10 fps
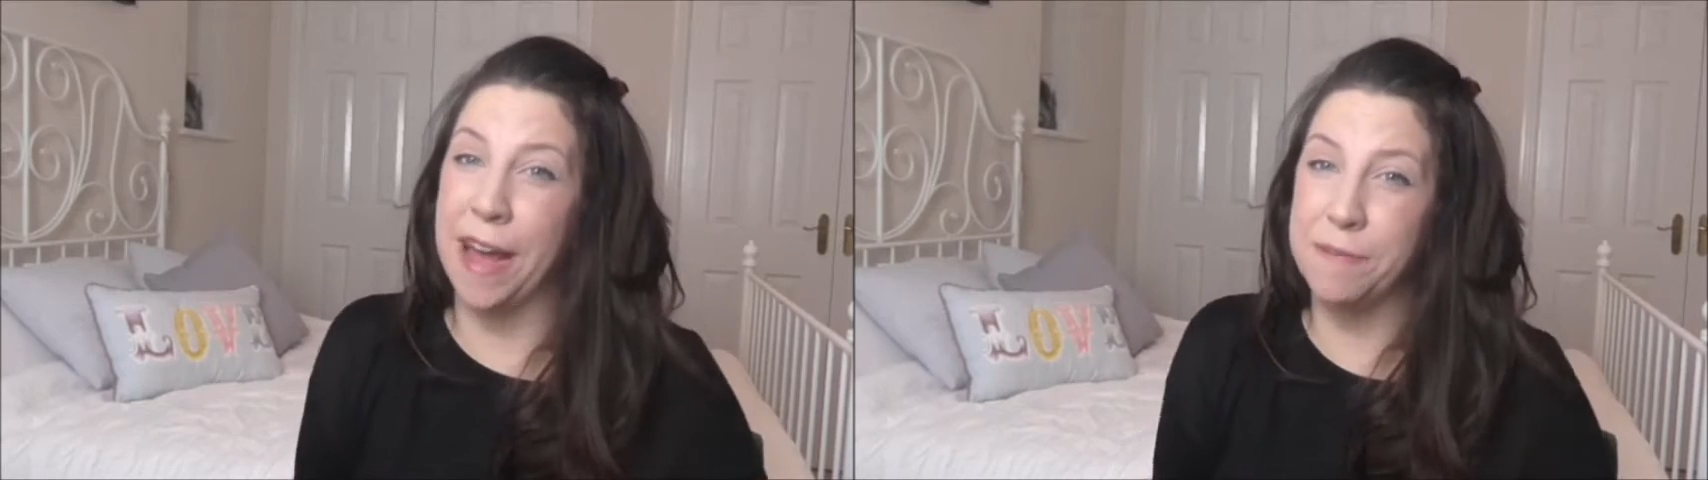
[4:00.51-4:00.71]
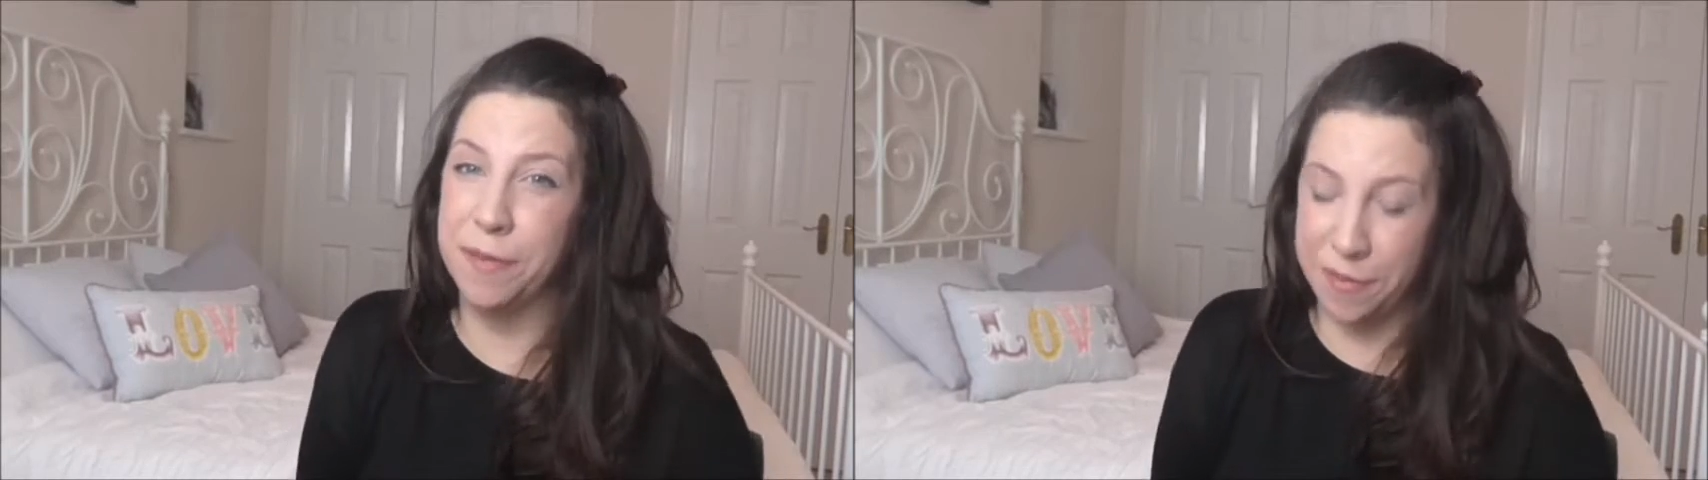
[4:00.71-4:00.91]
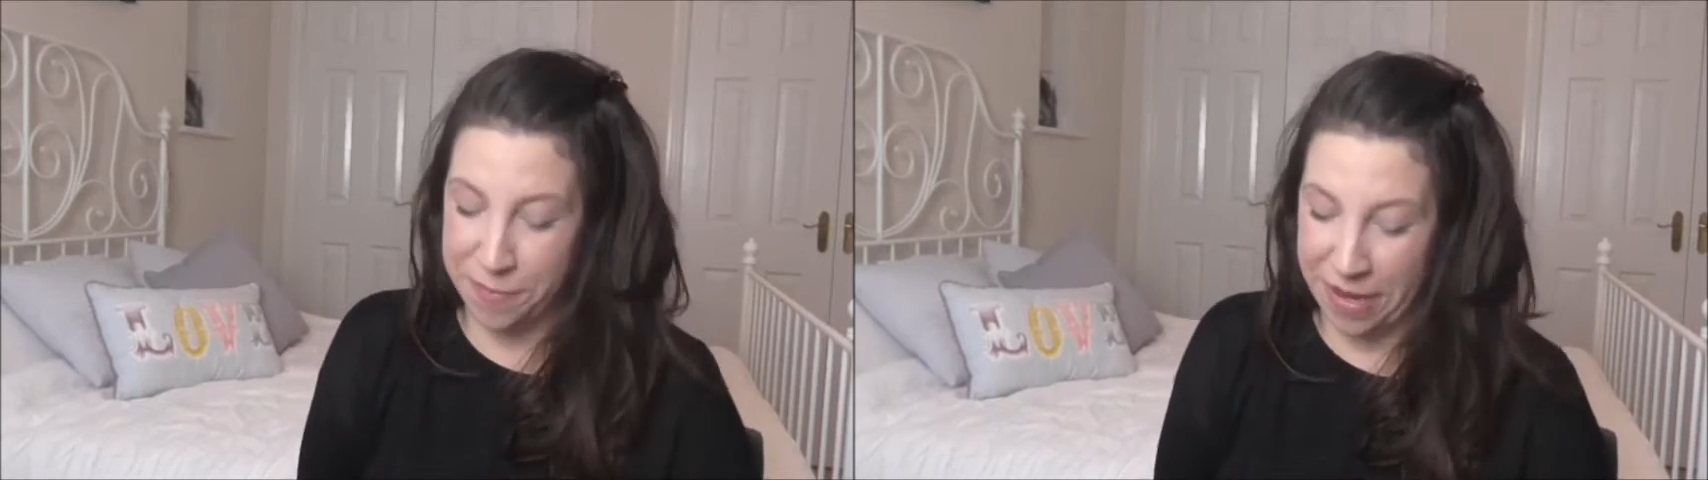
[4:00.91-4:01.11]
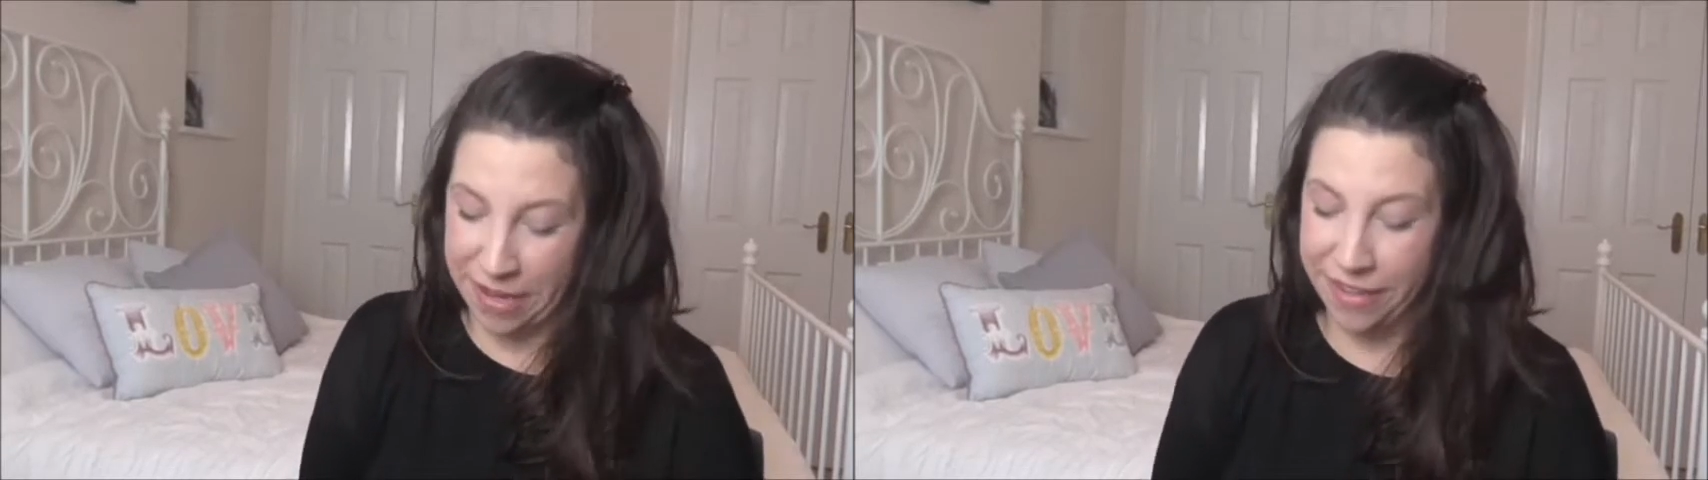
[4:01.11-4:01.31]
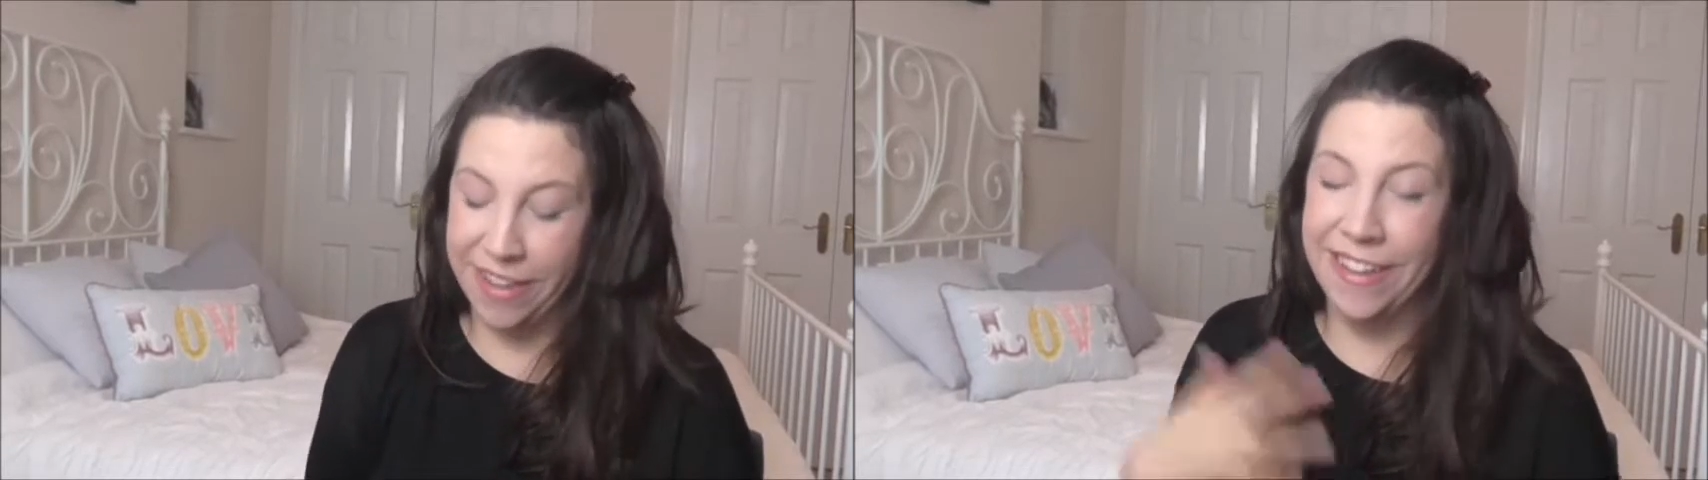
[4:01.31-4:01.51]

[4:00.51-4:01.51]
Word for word: a hamper for me,